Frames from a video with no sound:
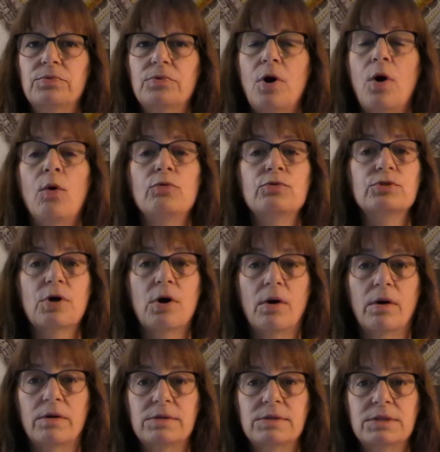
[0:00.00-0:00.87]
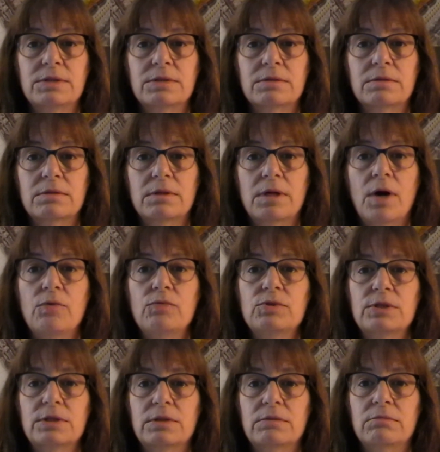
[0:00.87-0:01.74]
Holskarn's
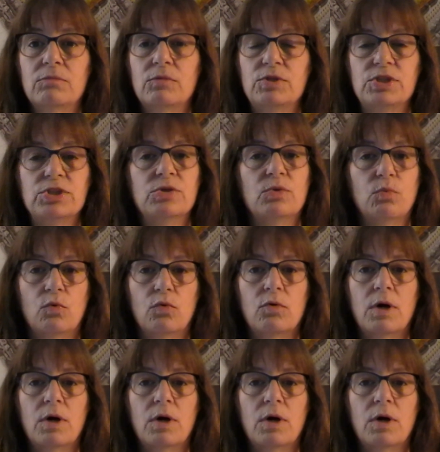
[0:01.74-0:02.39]
Coast, which is a wool